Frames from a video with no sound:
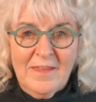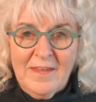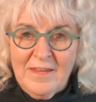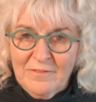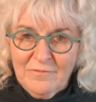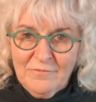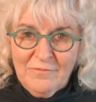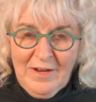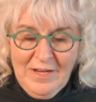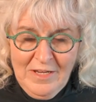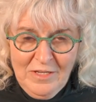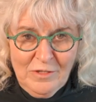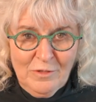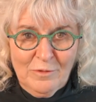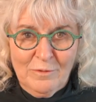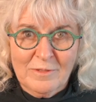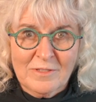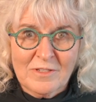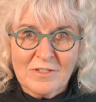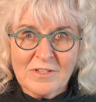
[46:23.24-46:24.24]
they invite
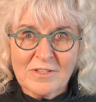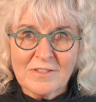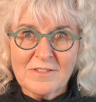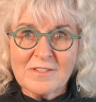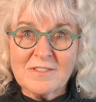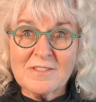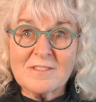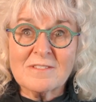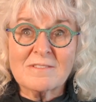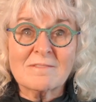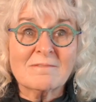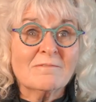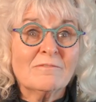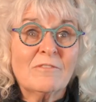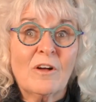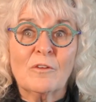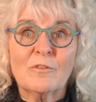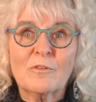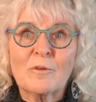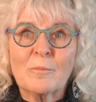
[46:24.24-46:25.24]
you into this
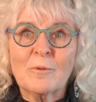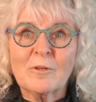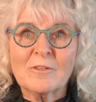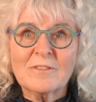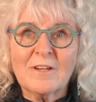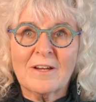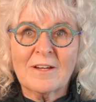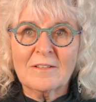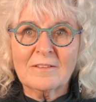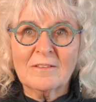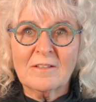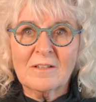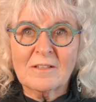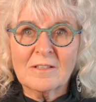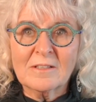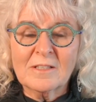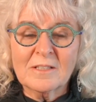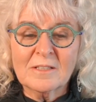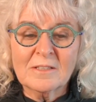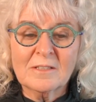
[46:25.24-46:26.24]
vulnerable
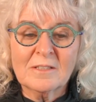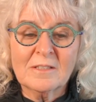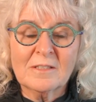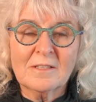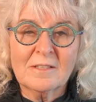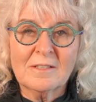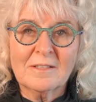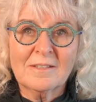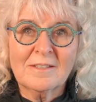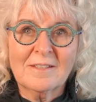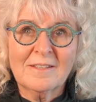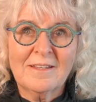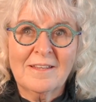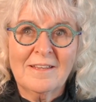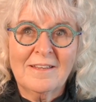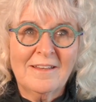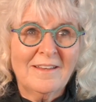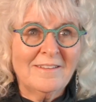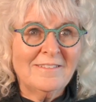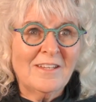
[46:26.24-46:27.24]
dialogue.
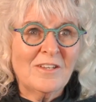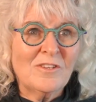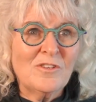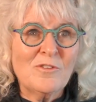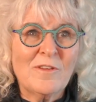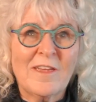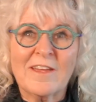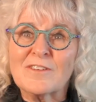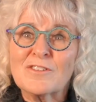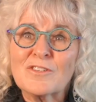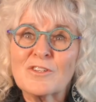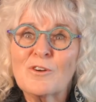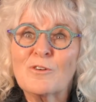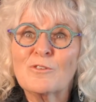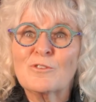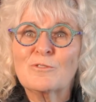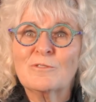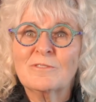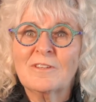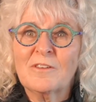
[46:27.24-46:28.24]
And then you get to
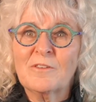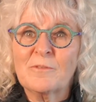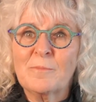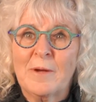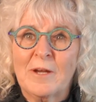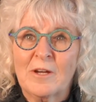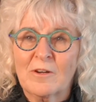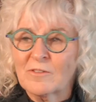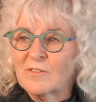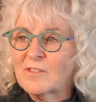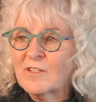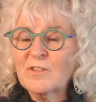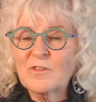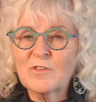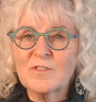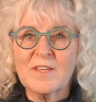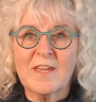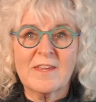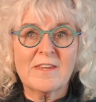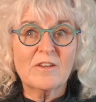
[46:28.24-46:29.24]
go to another parent and
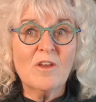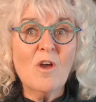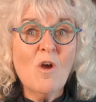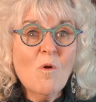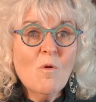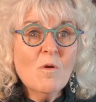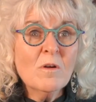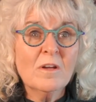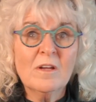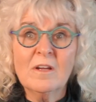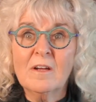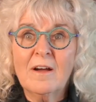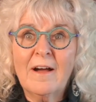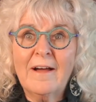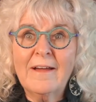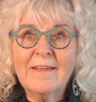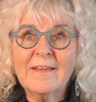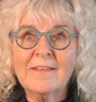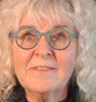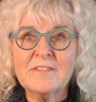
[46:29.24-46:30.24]
you say,
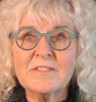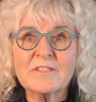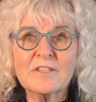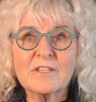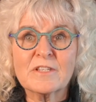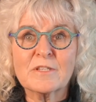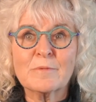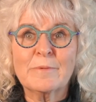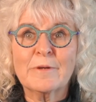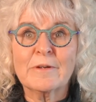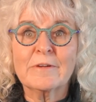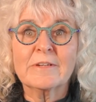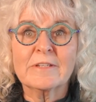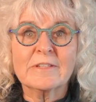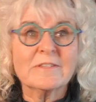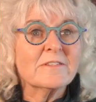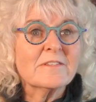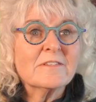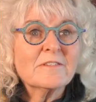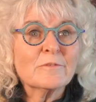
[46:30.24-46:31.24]
I had this
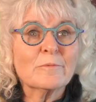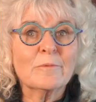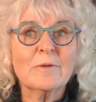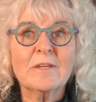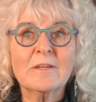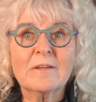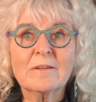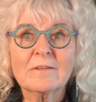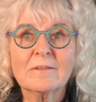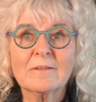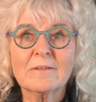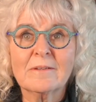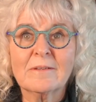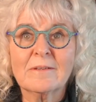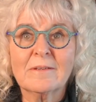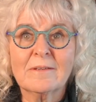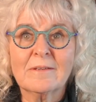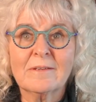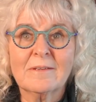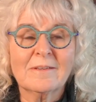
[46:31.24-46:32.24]
experience this week
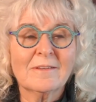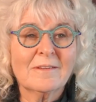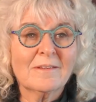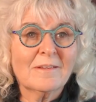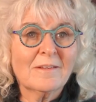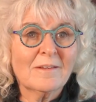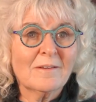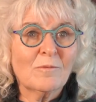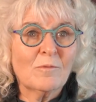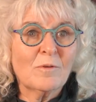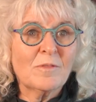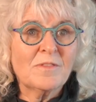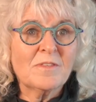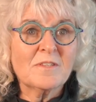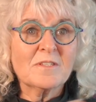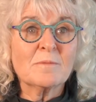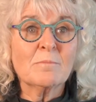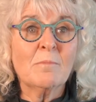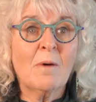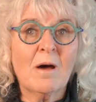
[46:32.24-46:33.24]
with
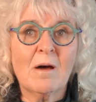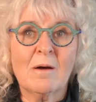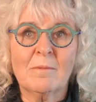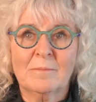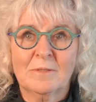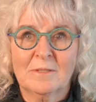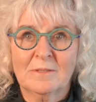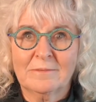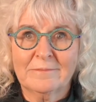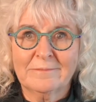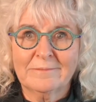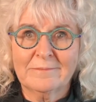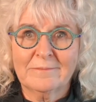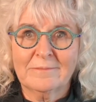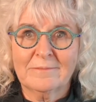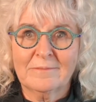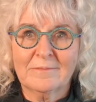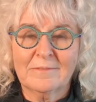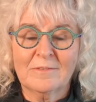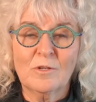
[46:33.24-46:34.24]
this mom
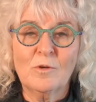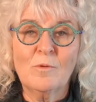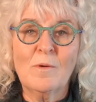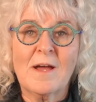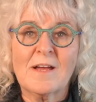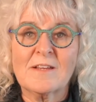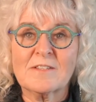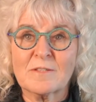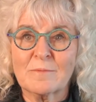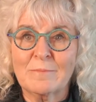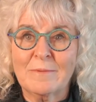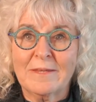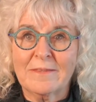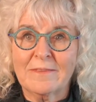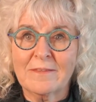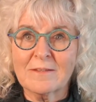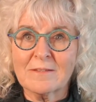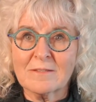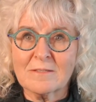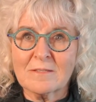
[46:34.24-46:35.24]
who asked
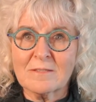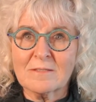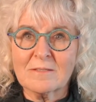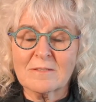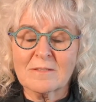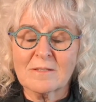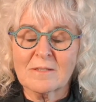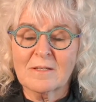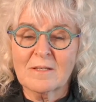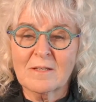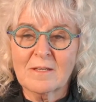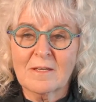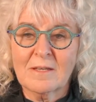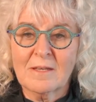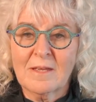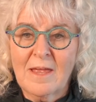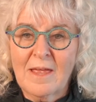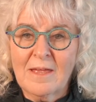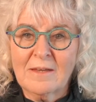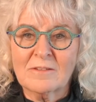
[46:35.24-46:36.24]
me this.
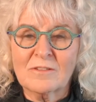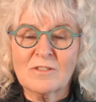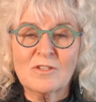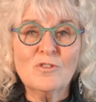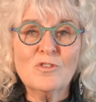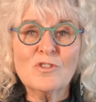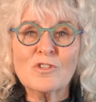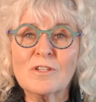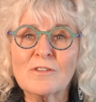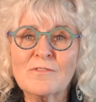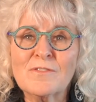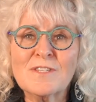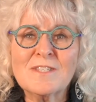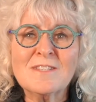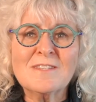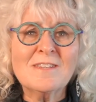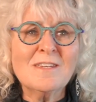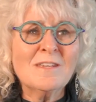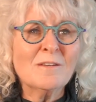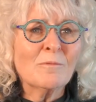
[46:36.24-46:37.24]
And you should have
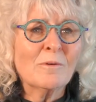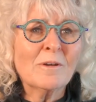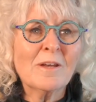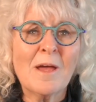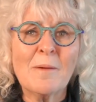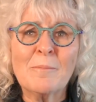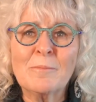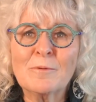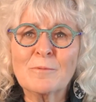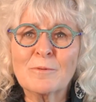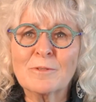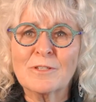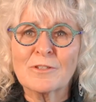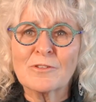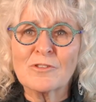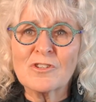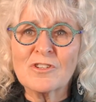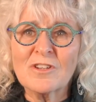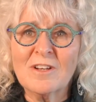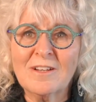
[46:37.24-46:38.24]
seen what happened with
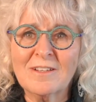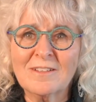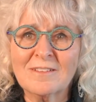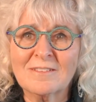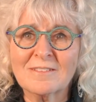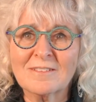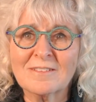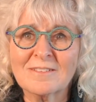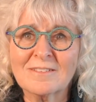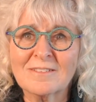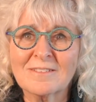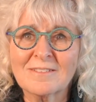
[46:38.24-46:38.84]
their child.